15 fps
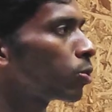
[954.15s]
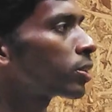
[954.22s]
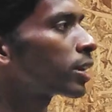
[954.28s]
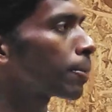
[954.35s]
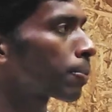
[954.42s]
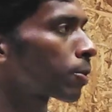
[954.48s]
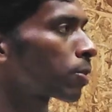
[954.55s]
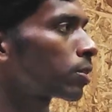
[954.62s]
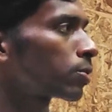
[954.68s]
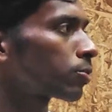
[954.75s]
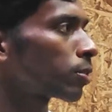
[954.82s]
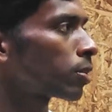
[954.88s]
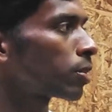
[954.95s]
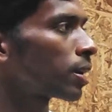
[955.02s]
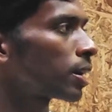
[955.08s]
going
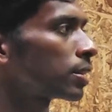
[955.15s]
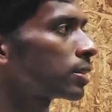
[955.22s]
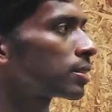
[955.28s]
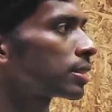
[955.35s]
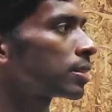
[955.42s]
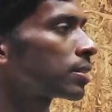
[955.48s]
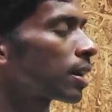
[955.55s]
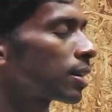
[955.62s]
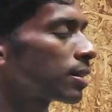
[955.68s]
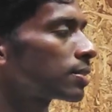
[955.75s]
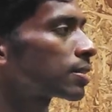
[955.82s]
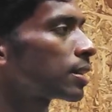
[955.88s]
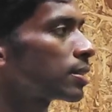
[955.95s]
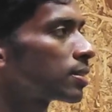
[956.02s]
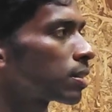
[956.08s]
abroad for
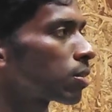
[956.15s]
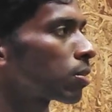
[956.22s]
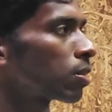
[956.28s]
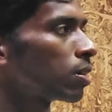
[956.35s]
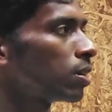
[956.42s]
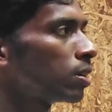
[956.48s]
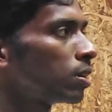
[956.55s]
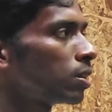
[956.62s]
higher studies and all,